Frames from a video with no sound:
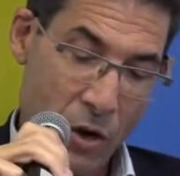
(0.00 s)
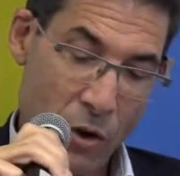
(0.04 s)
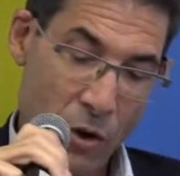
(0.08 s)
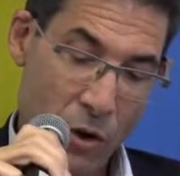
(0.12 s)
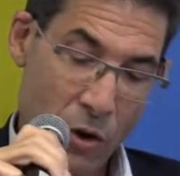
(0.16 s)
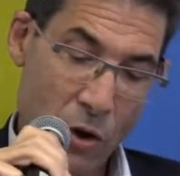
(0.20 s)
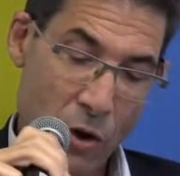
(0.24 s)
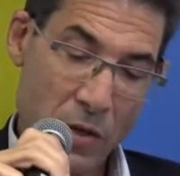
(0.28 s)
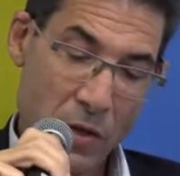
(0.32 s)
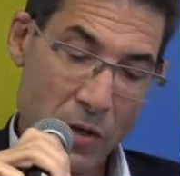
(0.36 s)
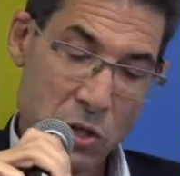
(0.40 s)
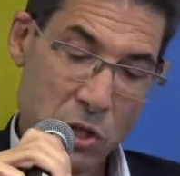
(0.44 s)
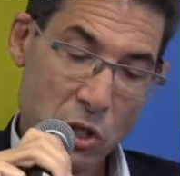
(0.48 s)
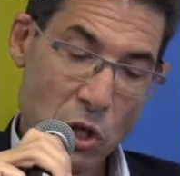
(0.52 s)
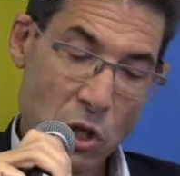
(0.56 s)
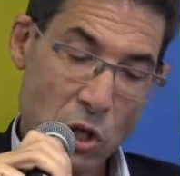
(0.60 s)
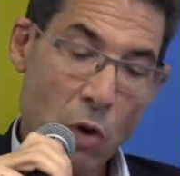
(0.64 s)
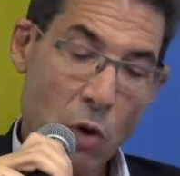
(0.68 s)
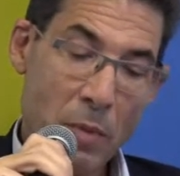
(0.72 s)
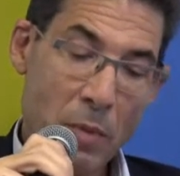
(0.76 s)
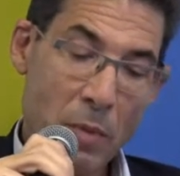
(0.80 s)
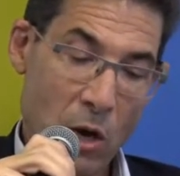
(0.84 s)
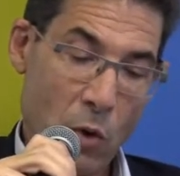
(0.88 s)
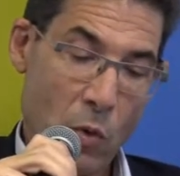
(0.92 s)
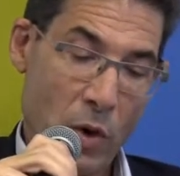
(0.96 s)
there's
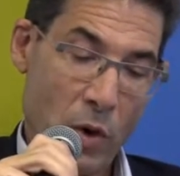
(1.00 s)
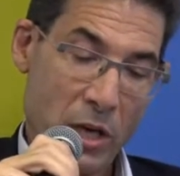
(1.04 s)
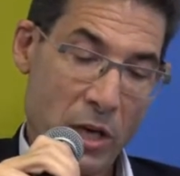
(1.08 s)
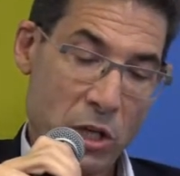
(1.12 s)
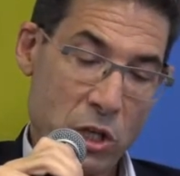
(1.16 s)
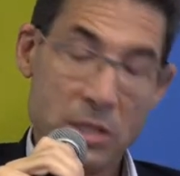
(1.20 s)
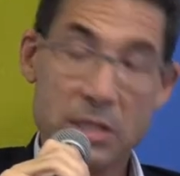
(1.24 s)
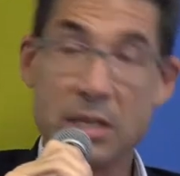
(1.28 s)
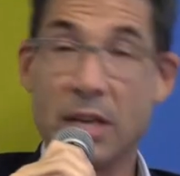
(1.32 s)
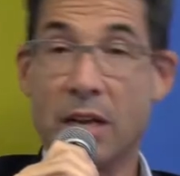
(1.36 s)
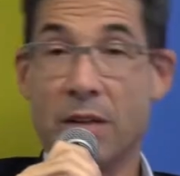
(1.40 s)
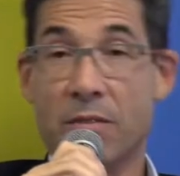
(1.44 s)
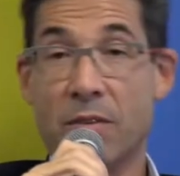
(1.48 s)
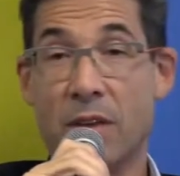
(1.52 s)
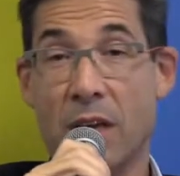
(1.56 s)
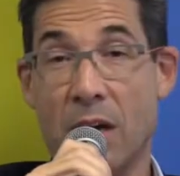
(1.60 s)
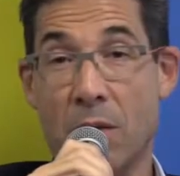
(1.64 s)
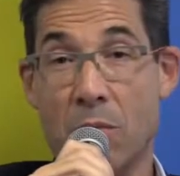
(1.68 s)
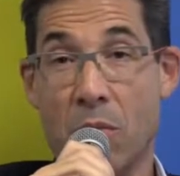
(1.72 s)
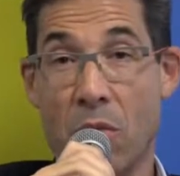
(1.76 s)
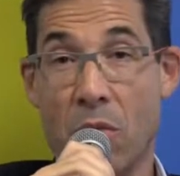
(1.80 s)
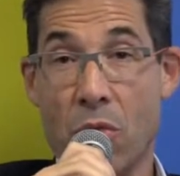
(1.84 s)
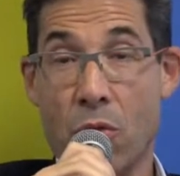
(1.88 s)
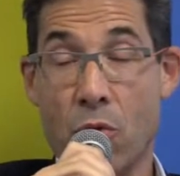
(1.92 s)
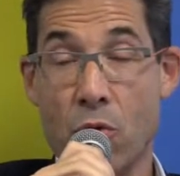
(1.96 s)
so many questions that have
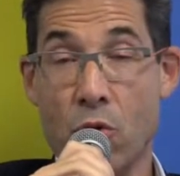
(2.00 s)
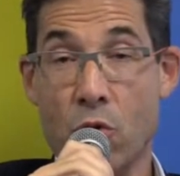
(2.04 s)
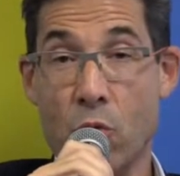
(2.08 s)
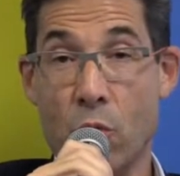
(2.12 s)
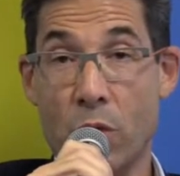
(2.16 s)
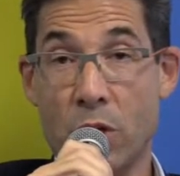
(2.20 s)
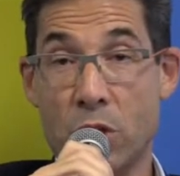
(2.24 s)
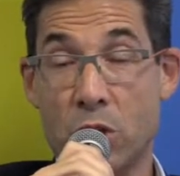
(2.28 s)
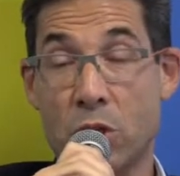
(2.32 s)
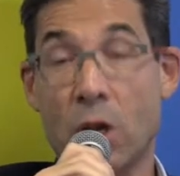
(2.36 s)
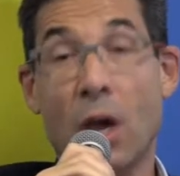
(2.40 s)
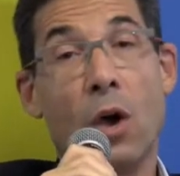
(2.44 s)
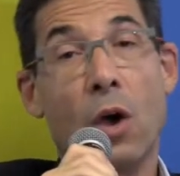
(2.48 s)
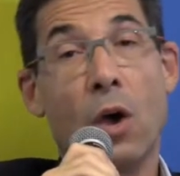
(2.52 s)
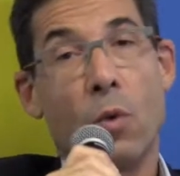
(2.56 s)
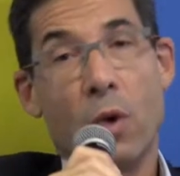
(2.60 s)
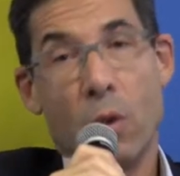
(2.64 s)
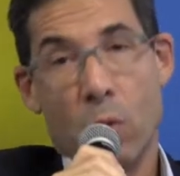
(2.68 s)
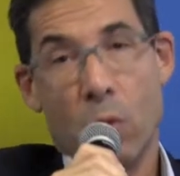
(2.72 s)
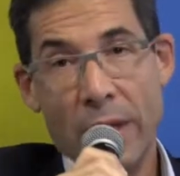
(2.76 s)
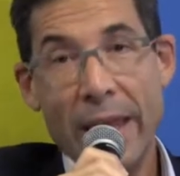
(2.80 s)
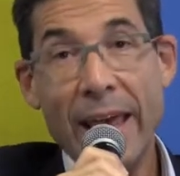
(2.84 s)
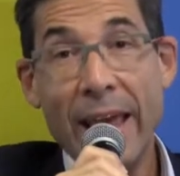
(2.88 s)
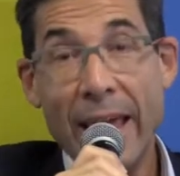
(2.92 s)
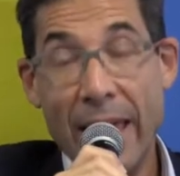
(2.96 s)
come through, which
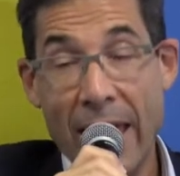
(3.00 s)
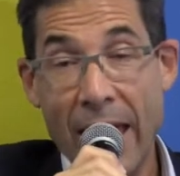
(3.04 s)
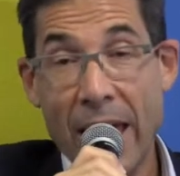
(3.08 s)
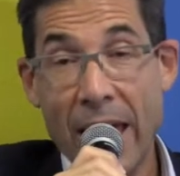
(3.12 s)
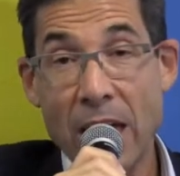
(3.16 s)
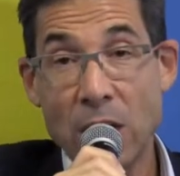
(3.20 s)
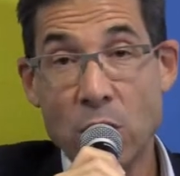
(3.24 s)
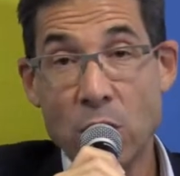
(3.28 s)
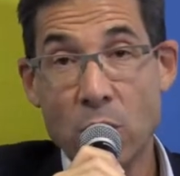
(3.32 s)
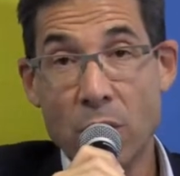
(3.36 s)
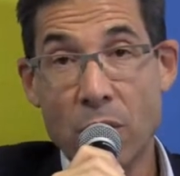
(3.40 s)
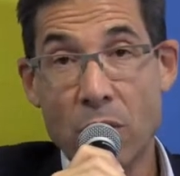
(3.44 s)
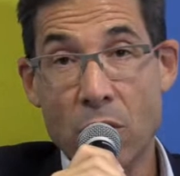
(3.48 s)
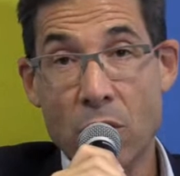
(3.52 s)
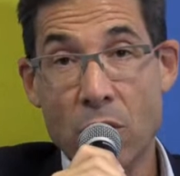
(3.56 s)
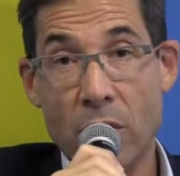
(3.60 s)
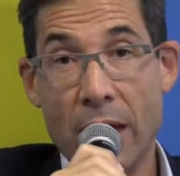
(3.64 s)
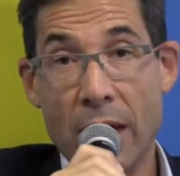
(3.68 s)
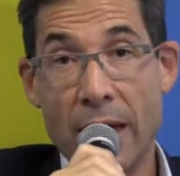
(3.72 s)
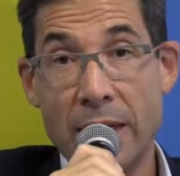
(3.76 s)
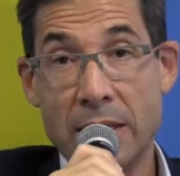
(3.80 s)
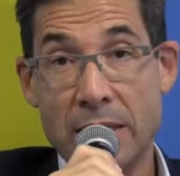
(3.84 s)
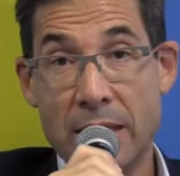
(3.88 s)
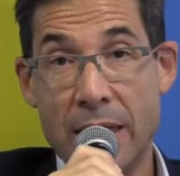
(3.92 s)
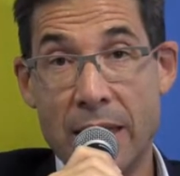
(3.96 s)
we will engage with
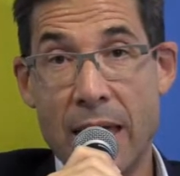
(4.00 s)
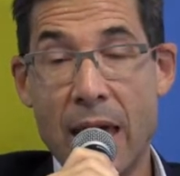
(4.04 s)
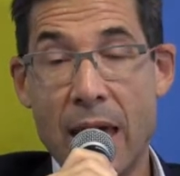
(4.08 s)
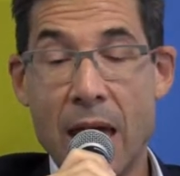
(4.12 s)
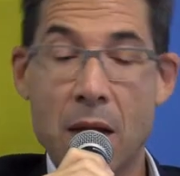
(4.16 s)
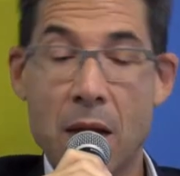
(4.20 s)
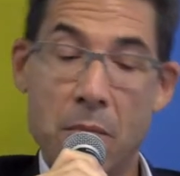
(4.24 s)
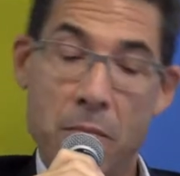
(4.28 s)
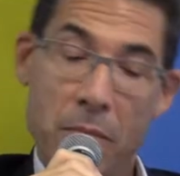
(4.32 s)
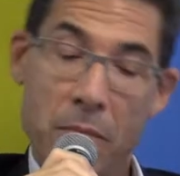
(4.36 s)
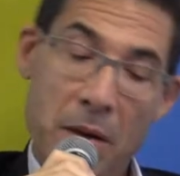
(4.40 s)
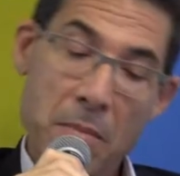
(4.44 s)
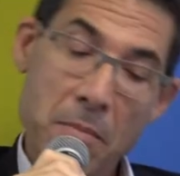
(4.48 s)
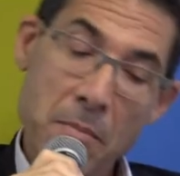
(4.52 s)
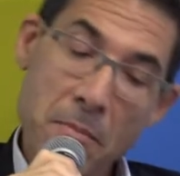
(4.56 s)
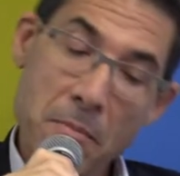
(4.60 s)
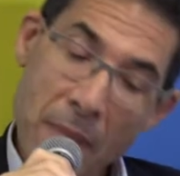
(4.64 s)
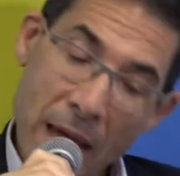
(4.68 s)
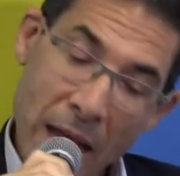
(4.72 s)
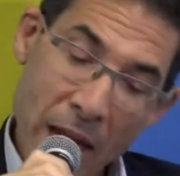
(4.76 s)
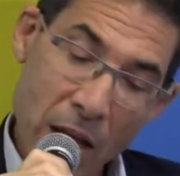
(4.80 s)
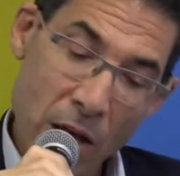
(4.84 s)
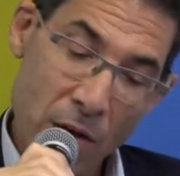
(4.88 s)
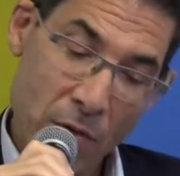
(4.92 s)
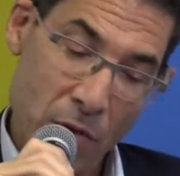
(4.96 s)
tonight again, but
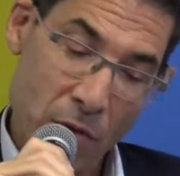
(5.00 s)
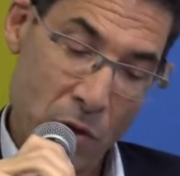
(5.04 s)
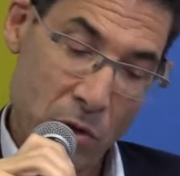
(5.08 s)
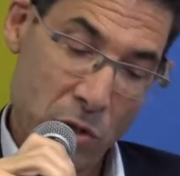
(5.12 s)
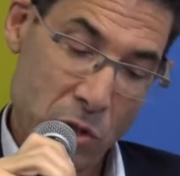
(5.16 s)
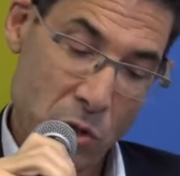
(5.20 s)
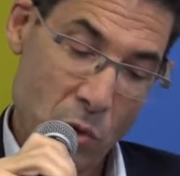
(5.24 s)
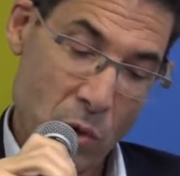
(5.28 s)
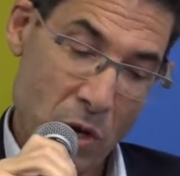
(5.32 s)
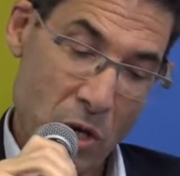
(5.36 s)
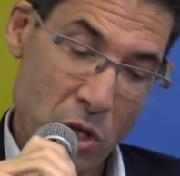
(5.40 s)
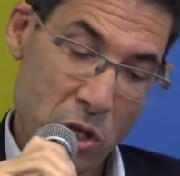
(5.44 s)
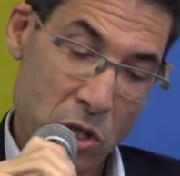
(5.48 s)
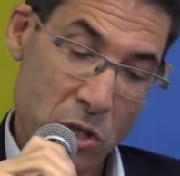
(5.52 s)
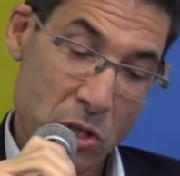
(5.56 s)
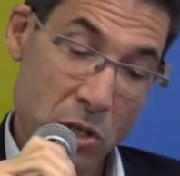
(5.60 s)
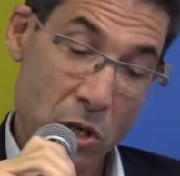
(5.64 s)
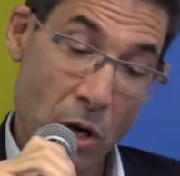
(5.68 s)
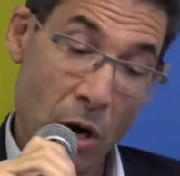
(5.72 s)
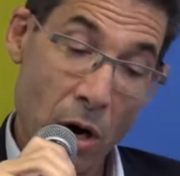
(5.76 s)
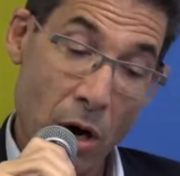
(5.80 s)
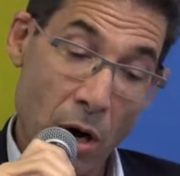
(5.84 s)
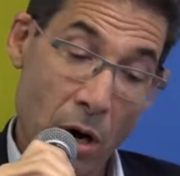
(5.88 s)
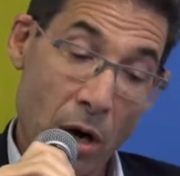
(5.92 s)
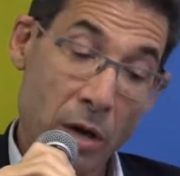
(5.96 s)
many of those
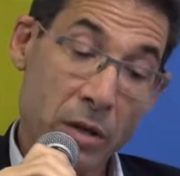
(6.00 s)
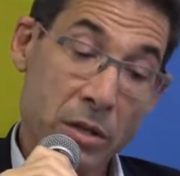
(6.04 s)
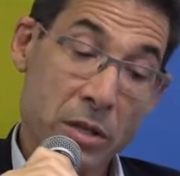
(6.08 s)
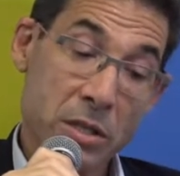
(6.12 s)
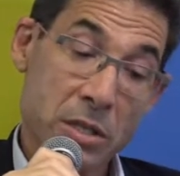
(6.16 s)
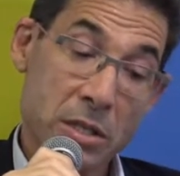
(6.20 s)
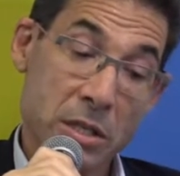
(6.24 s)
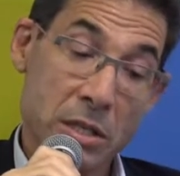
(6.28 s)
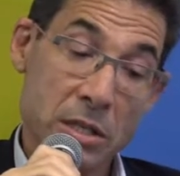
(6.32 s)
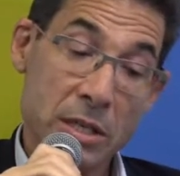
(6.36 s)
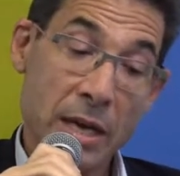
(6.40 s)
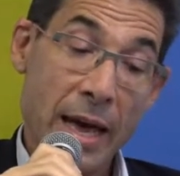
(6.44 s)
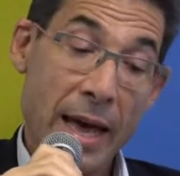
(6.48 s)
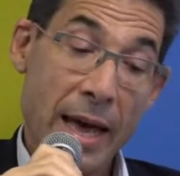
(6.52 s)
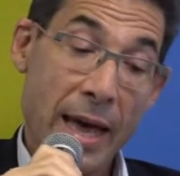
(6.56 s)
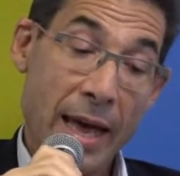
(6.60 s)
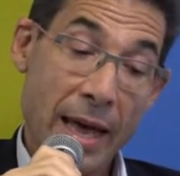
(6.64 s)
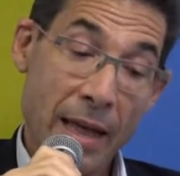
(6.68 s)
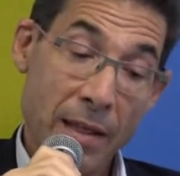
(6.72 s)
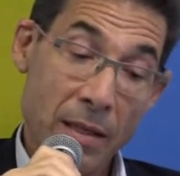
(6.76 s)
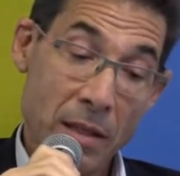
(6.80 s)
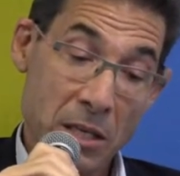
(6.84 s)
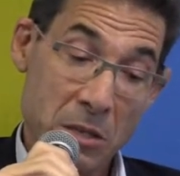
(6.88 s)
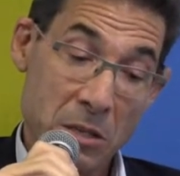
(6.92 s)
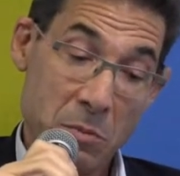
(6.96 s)
questions are answered
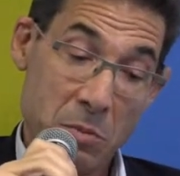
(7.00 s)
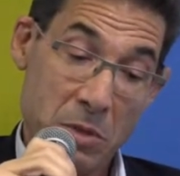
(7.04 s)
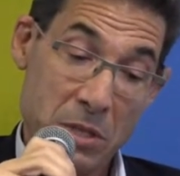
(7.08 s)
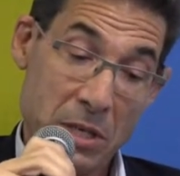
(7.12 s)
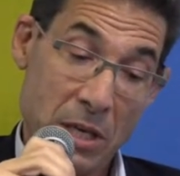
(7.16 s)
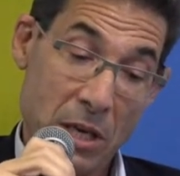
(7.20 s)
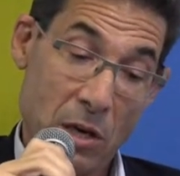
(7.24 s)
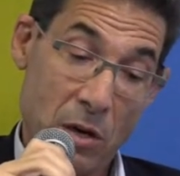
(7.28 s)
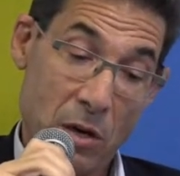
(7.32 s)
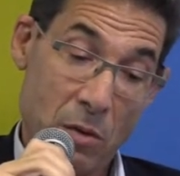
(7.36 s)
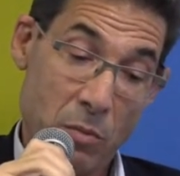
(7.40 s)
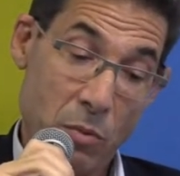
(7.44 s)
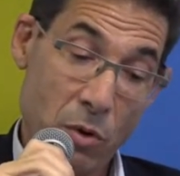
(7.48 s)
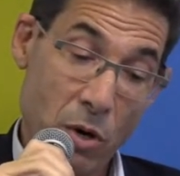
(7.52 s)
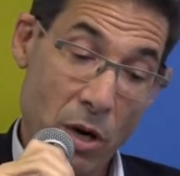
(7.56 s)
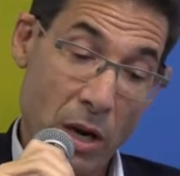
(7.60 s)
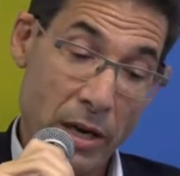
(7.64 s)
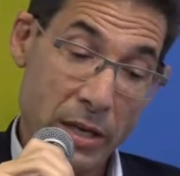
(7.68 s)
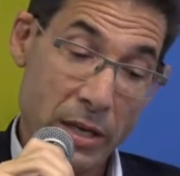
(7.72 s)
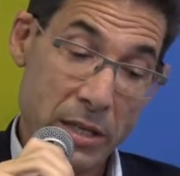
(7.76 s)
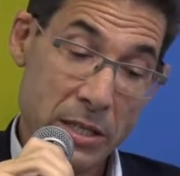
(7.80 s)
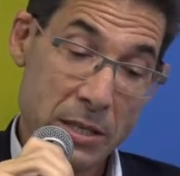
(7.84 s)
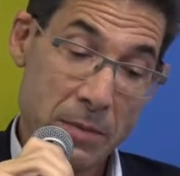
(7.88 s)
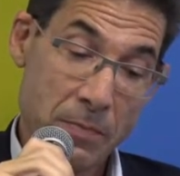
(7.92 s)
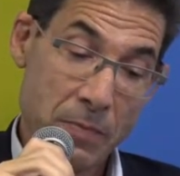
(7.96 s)
in this particular
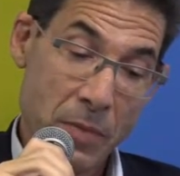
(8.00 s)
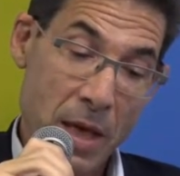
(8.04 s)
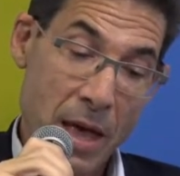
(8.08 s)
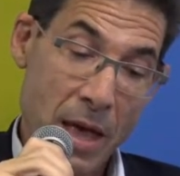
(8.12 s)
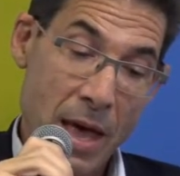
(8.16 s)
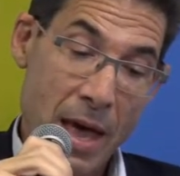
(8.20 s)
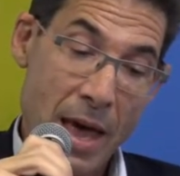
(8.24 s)
booklet.